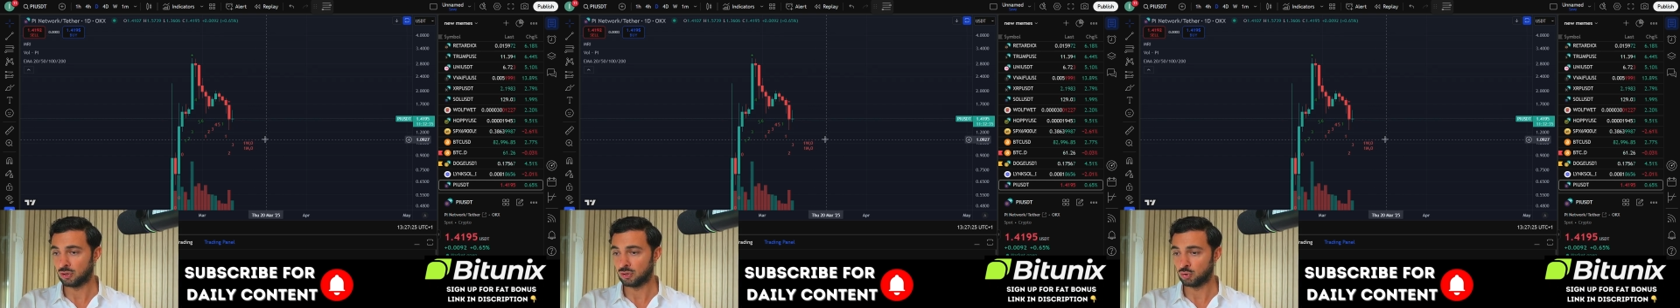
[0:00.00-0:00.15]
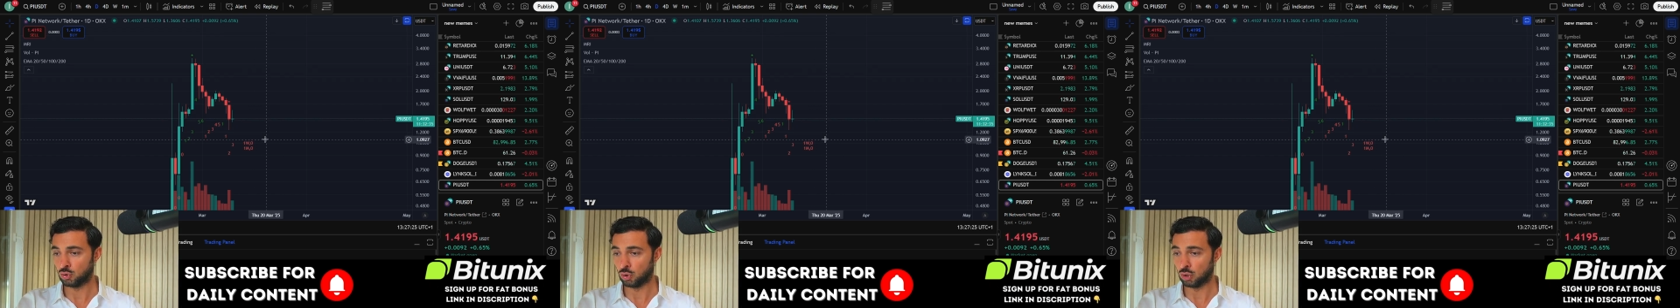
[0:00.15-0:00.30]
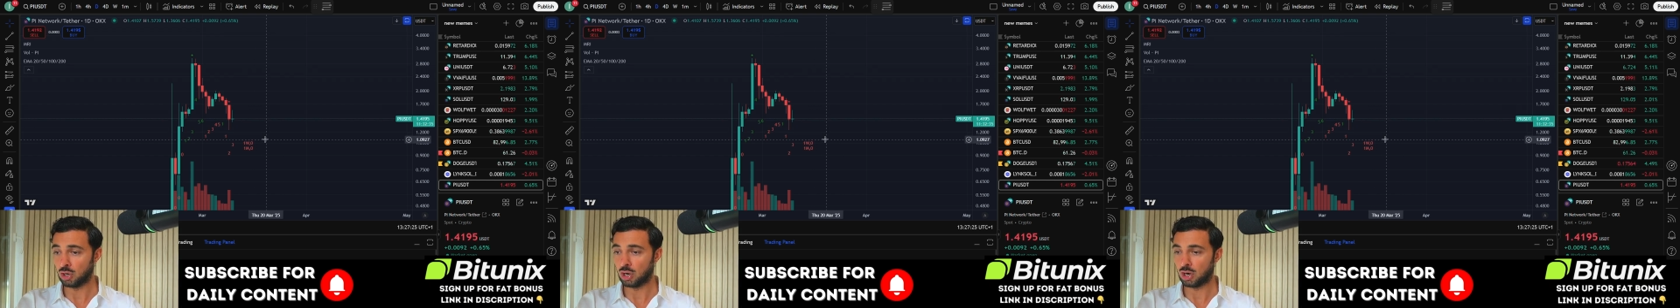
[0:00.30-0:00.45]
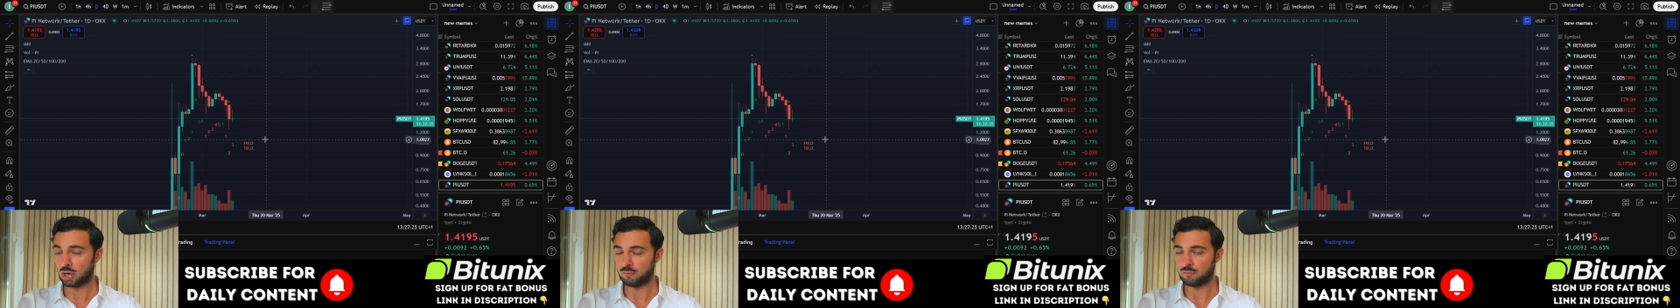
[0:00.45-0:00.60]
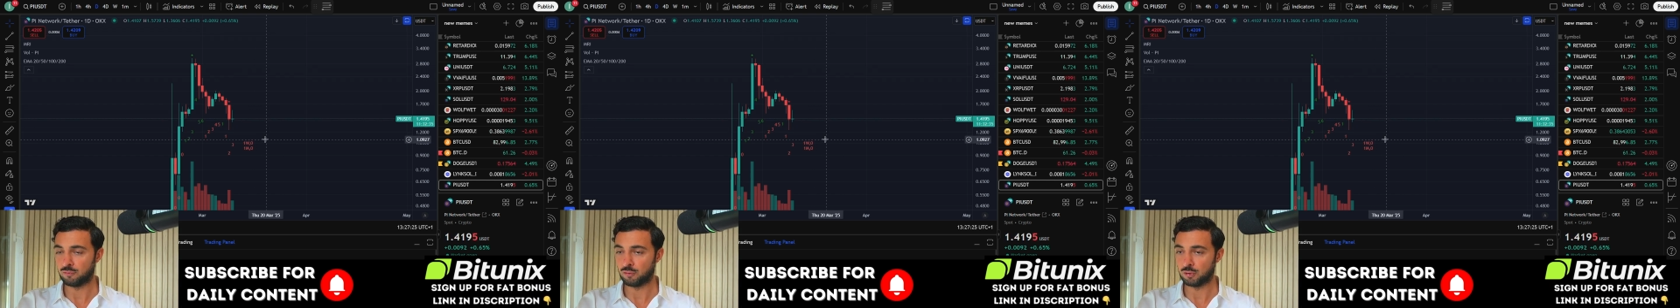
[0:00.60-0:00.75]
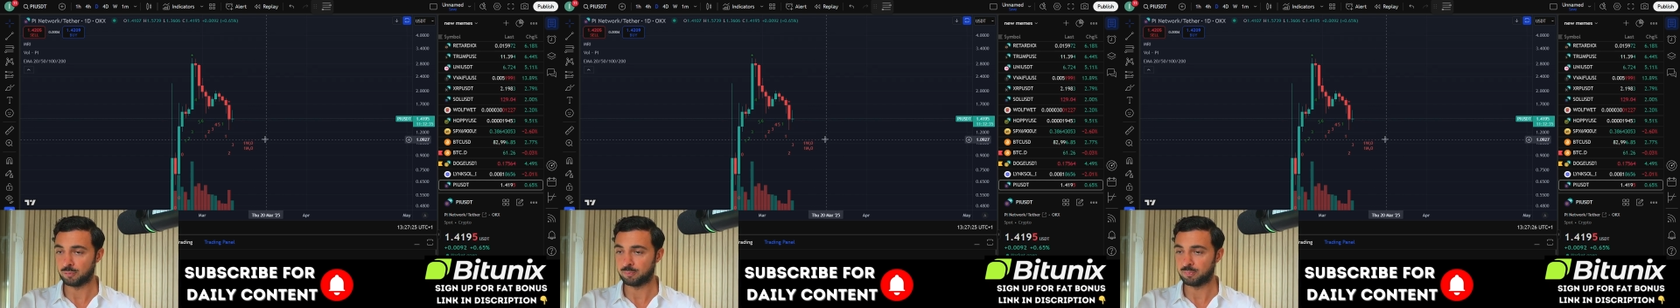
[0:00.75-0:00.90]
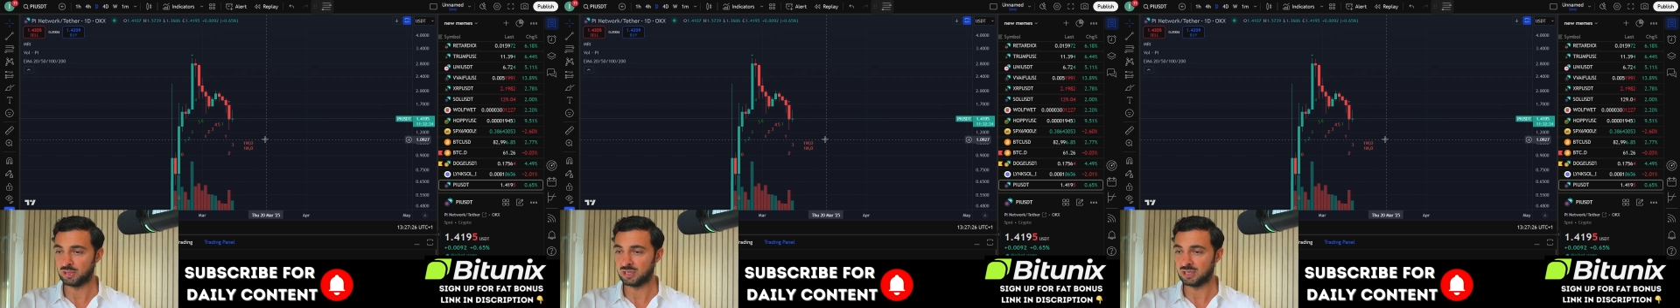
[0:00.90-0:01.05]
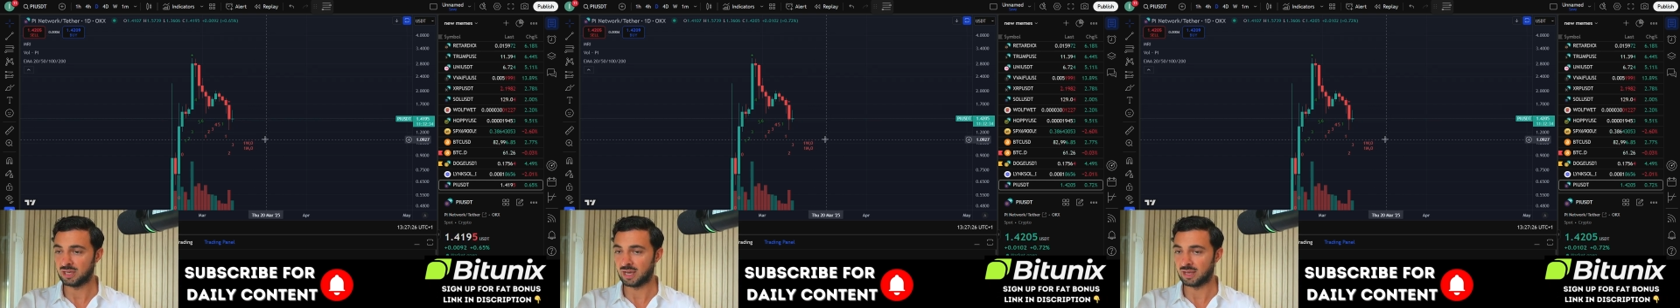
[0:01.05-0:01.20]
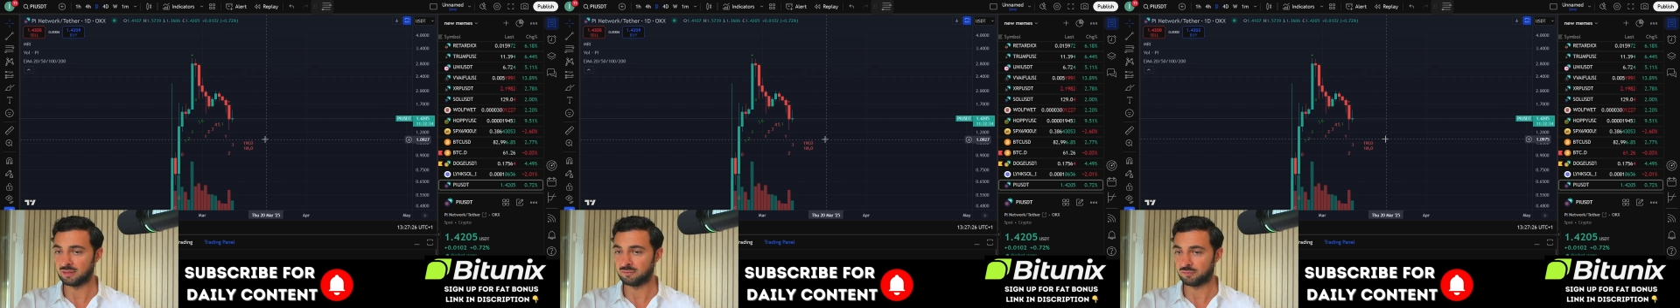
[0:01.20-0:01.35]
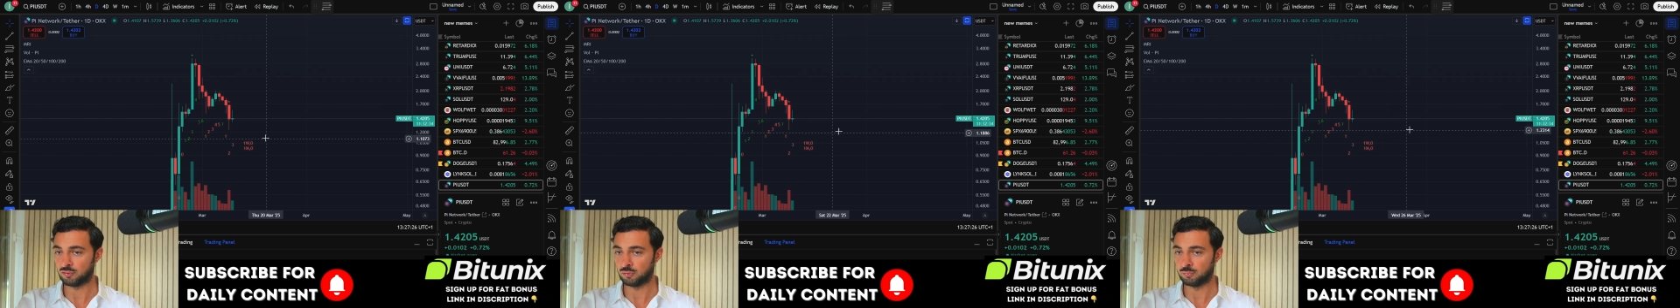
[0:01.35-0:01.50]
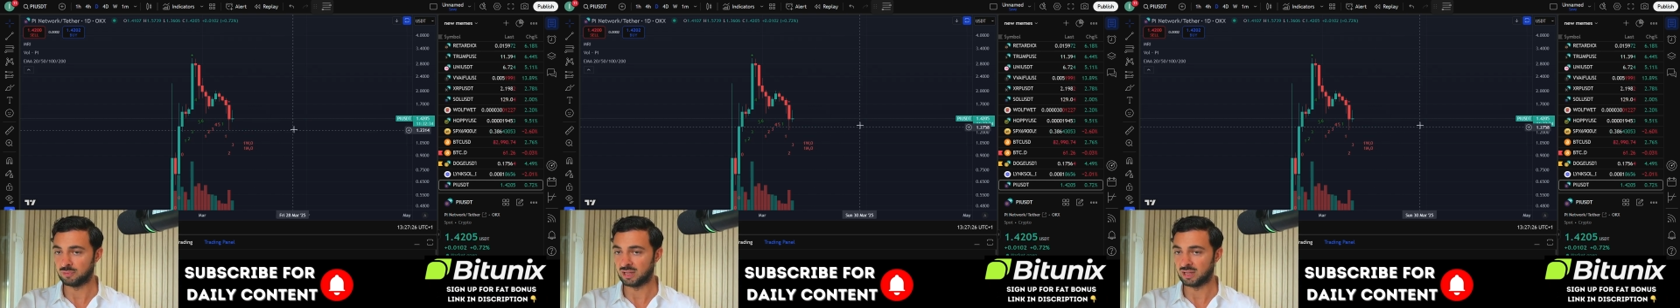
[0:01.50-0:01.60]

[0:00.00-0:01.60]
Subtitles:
4p, and from